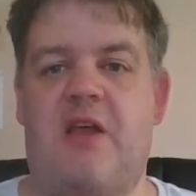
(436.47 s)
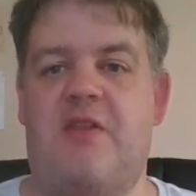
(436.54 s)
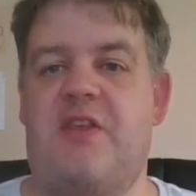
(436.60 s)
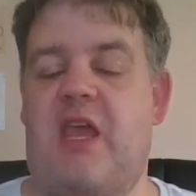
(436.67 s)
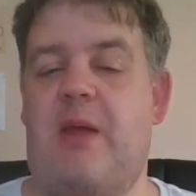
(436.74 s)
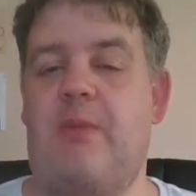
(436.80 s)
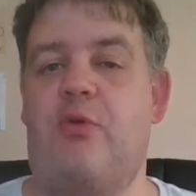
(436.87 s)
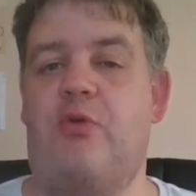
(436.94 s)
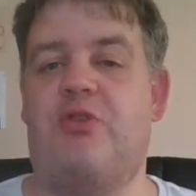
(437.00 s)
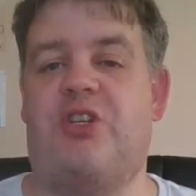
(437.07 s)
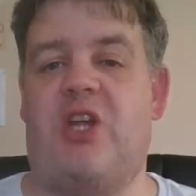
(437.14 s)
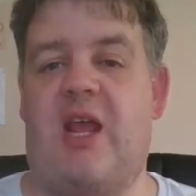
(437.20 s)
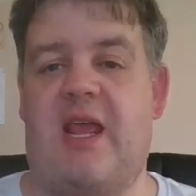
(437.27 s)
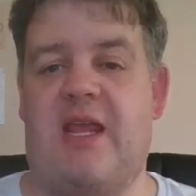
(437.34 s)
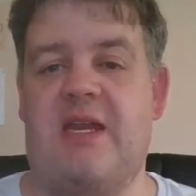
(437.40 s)
The Emerald
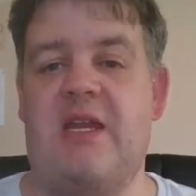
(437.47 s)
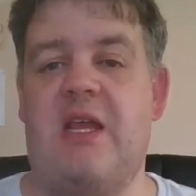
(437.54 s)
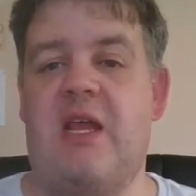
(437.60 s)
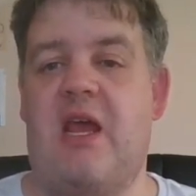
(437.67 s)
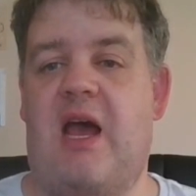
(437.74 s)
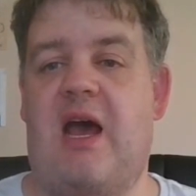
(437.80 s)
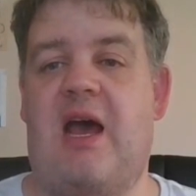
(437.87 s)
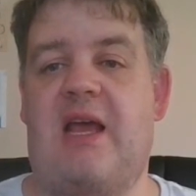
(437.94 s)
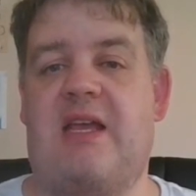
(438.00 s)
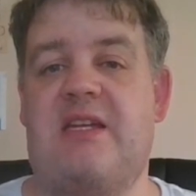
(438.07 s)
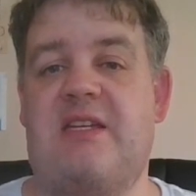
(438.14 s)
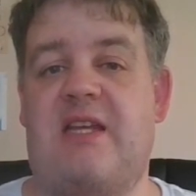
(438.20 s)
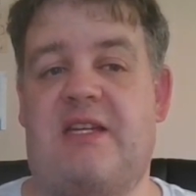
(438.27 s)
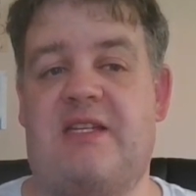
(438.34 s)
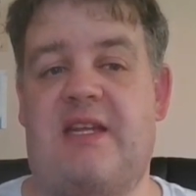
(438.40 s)
Chain are
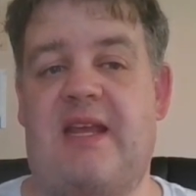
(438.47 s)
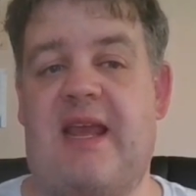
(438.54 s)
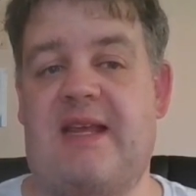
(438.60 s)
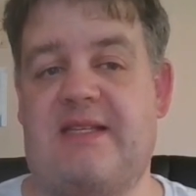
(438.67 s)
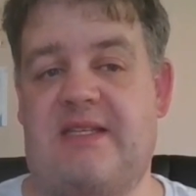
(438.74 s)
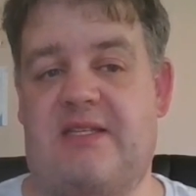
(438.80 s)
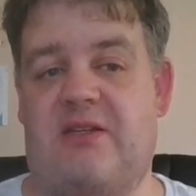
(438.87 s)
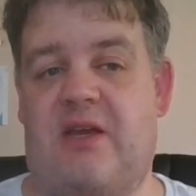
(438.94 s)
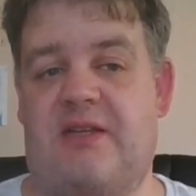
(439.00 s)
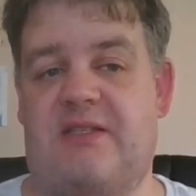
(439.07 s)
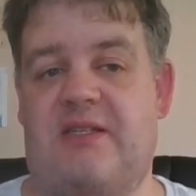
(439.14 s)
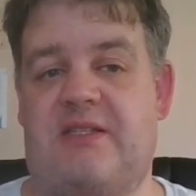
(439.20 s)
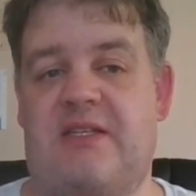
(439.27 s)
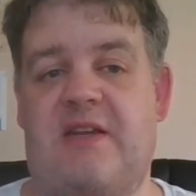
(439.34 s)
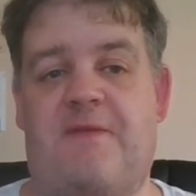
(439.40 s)
conducting
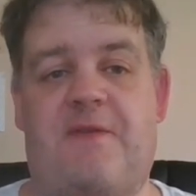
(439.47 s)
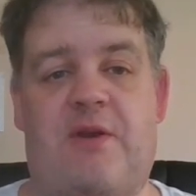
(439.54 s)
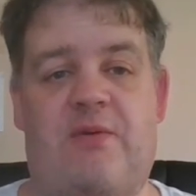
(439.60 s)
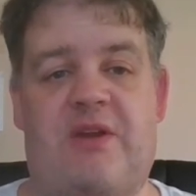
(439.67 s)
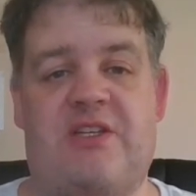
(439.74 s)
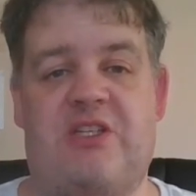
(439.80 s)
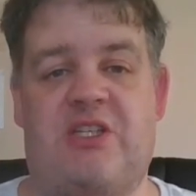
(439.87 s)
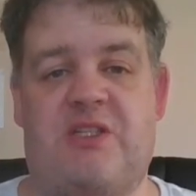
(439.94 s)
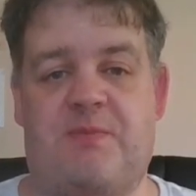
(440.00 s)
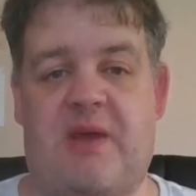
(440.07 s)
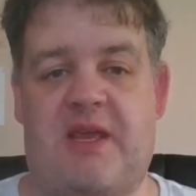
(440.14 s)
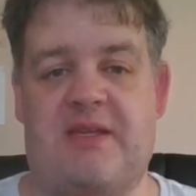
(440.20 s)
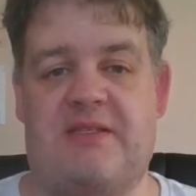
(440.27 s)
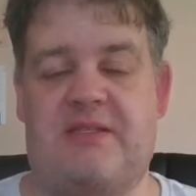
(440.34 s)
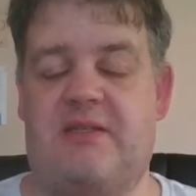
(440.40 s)
exercises near Federation
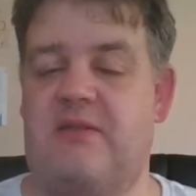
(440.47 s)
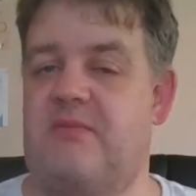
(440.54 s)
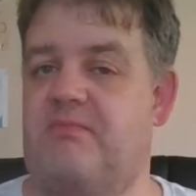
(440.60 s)
space,